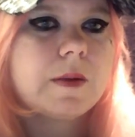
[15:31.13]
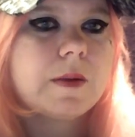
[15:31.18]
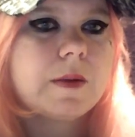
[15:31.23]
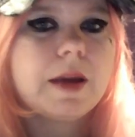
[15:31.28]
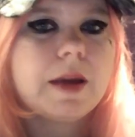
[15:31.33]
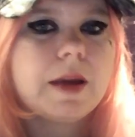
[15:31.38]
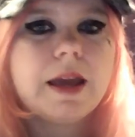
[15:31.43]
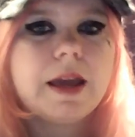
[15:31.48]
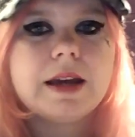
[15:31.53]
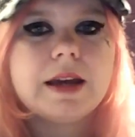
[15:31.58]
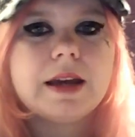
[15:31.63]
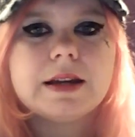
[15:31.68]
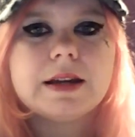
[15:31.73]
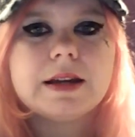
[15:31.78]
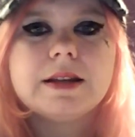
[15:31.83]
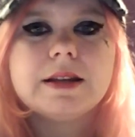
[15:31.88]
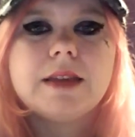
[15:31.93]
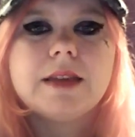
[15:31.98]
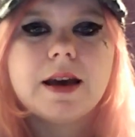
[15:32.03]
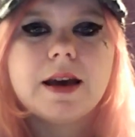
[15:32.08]

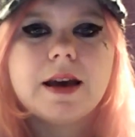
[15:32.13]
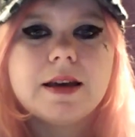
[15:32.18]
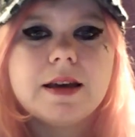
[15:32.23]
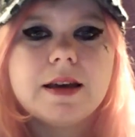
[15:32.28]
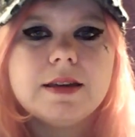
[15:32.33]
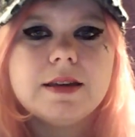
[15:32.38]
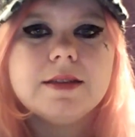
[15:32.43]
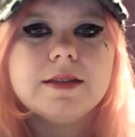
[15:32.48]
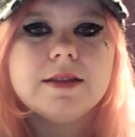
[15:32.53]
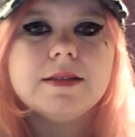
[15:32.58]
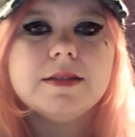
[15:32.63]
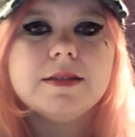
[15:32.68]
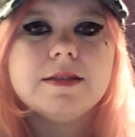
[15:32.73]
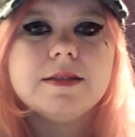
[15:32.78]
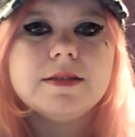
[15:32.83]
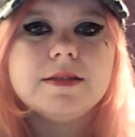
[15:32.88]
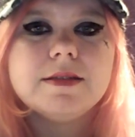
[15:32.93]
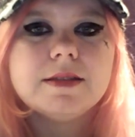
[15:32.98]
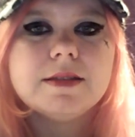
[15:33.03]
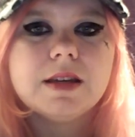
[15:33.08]
And that
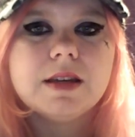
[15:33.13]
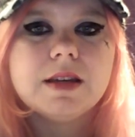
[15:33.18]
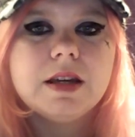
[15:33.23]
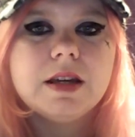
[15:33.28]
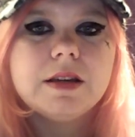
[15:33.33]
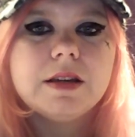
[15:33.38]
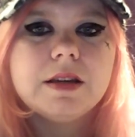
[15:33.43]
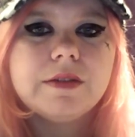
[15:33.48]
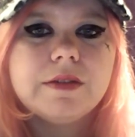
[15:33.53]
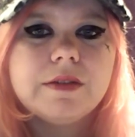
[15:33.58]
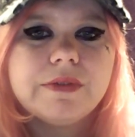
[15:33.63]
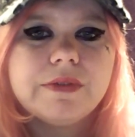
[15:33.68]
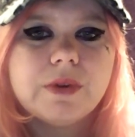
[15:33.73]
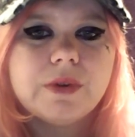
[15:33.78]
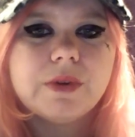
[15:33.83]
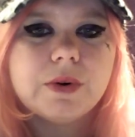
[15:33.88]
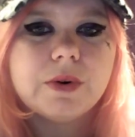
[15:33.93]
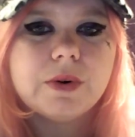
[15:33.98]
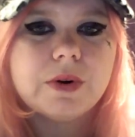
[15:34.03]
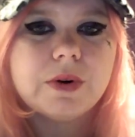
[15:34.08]
is it
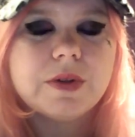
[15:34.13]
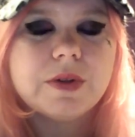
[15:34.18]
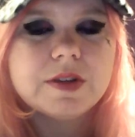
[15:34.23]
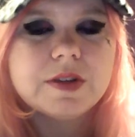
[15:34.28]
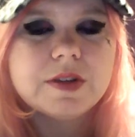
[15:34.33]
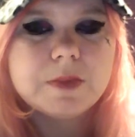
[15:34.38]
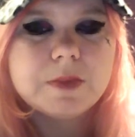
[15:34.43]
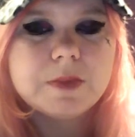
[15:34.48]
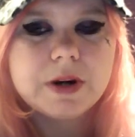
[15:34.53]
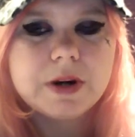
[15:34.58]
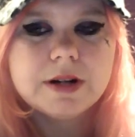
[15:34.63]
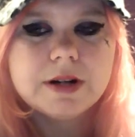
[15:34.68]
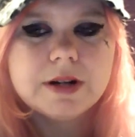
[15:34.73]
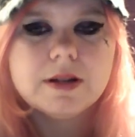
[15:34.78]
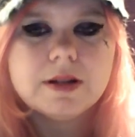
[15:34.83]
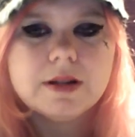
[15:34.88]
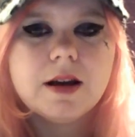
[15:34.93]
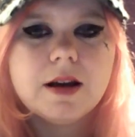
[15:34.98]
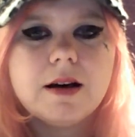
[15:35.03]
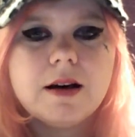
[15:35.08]
for this part
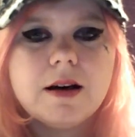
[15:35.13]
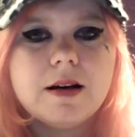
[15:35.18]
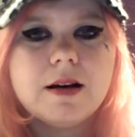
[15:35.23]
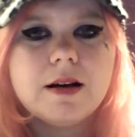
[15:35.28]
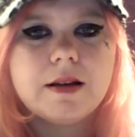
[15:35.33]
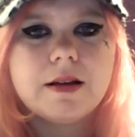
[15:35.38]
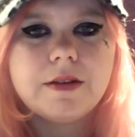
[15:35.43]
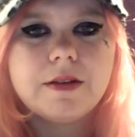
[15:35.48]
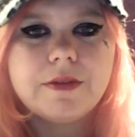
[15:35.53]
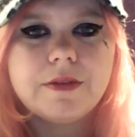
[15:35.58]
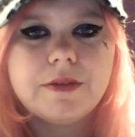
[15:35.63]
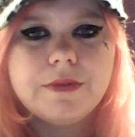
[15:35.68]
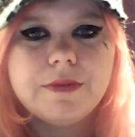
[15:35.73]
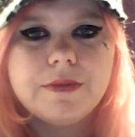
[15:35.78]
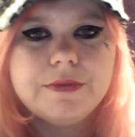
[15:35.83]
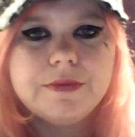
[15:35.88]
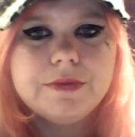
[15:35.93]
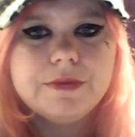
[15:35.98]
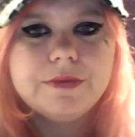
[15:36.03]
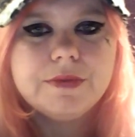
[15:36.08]
of
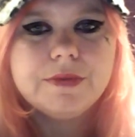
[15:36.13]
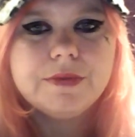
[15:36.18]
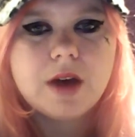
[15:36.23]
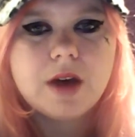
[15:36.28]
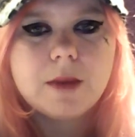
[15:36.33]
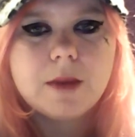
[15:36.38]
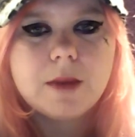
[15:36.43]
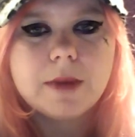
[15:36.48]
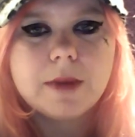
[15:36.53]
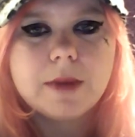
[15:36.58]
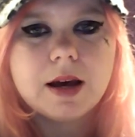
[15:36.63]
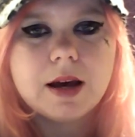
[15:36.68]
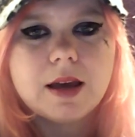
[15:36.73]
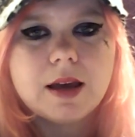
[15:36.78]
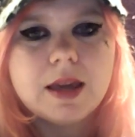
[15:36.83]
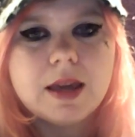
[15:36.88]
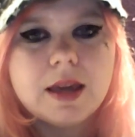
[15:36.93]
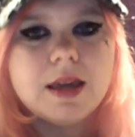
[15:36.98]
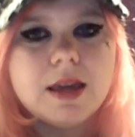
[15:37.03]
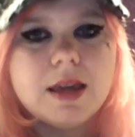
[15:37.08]

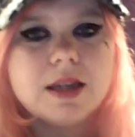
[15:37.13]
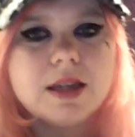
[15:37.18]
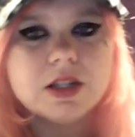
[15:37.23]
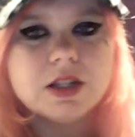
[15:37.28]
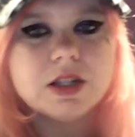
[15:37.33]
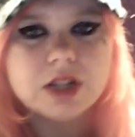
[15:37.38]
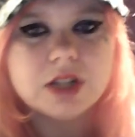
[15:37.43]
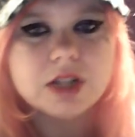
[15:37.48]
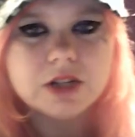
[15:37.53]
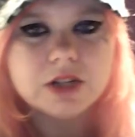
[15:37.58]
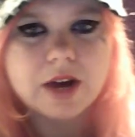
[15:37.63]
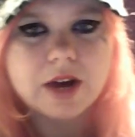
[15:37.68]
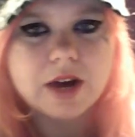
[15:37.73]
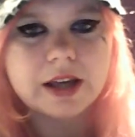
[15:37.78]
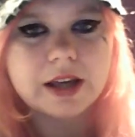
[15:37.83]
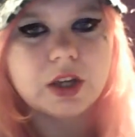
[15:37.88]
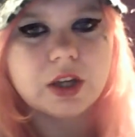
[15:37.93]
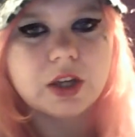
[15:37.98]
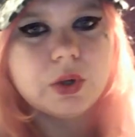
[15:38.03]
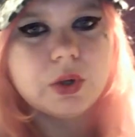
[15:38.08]
my
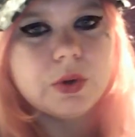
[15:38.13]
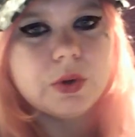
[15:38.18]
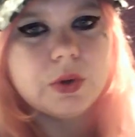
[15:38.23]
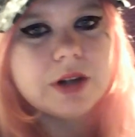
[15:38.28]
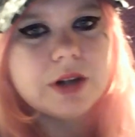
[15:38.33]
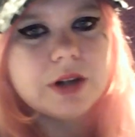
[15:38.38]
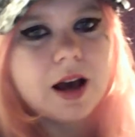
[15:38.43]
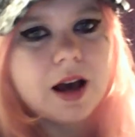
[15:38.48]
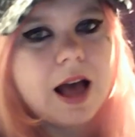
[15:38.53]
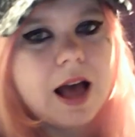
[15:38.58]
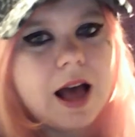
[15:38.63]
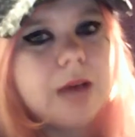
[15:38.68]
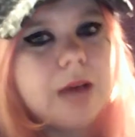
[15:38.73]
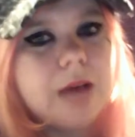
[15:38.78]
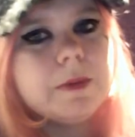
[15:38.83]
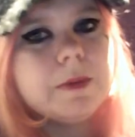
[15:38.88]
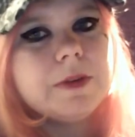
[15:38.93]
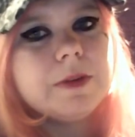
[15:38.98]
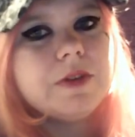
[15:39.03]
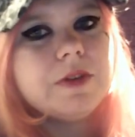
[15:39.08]
G-Dragon Coup d'etat album
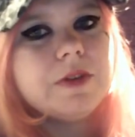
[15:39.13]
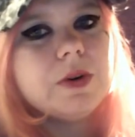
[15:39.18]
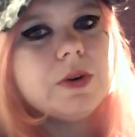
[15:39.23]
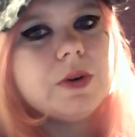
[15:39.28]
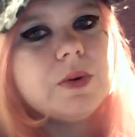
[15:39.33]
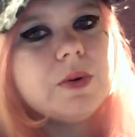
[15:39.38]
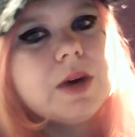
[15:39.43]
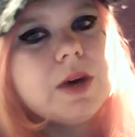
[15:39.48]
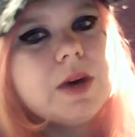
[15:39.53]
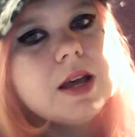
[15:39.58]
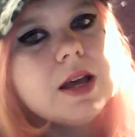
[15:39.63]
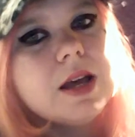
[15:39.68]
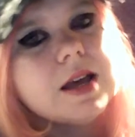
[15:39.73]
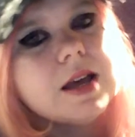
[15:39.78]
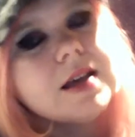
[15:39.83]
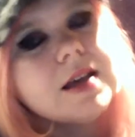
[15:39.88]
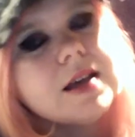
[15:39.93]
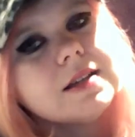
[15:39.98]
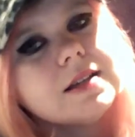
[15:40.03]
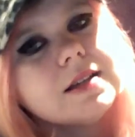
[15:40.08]
review.
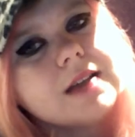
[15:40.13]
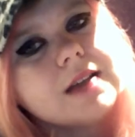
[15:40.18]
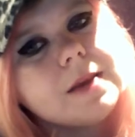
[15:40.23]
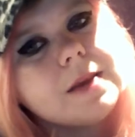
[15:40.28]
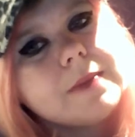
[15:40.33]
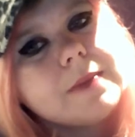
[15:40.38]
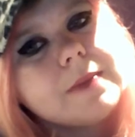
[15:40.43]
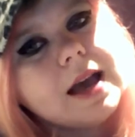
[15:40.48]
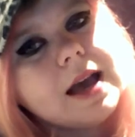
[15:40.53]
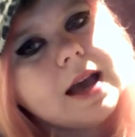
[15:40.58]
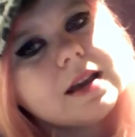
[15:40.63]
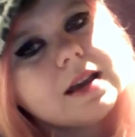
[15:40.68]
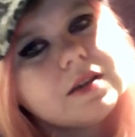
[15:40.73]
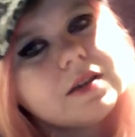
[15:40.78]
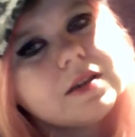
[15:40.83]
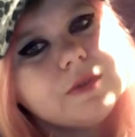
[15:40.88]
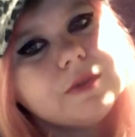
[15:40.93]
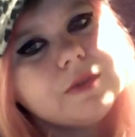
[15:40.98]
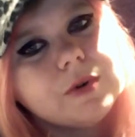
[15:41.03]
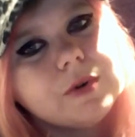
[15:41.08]
Come back
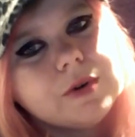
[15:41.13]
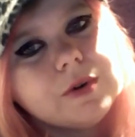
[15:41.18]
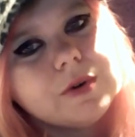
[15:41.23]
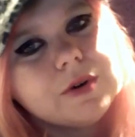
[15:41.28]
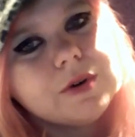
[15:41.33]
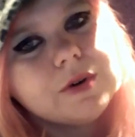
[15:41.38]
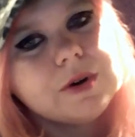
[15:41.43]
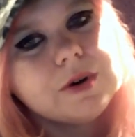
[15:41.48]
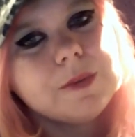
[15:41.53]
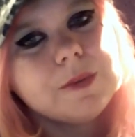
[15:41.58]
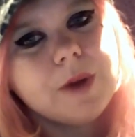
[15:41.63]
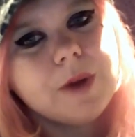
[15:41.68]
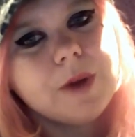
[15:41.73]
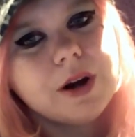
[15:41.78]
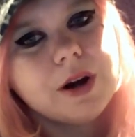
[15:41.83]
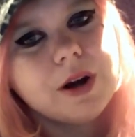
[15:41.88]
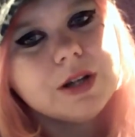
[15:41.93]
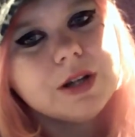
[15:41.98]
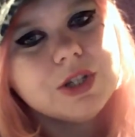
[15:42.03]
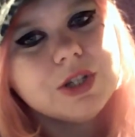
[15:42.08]
for
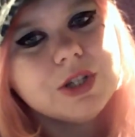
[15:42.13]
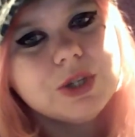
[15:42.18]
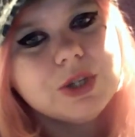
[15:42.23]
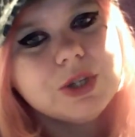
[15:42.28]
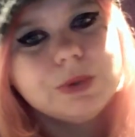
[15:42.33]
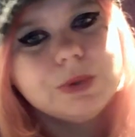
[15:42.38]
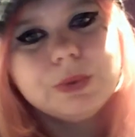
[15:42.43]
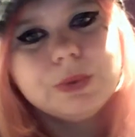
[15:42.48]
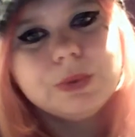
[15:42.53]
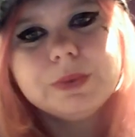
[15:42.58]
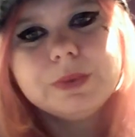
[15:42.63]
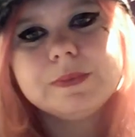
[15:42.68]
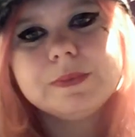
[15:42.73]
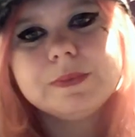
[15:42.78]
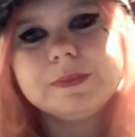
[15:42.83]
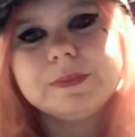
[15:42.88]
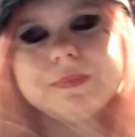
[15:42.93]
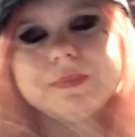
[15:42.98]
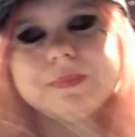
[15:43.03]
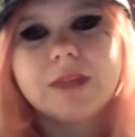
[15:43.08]
part 2.
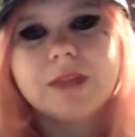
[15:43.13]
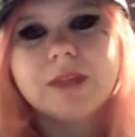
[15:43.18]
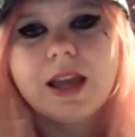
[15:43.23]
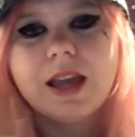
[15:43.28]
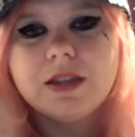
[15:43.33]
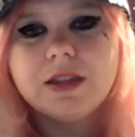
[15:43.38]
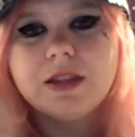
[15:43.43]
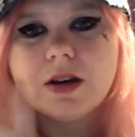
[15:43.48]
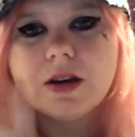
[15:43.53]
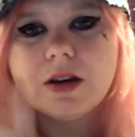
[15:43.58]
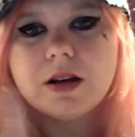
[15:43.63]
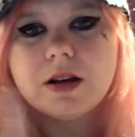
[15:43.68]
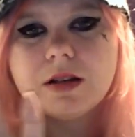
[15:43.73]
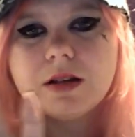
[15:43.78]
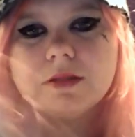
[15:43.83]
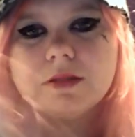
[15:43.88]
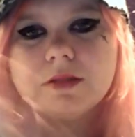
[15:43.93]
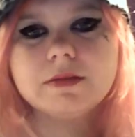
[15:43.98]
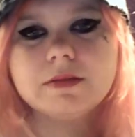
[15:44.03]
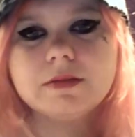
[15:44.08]
Annyeong!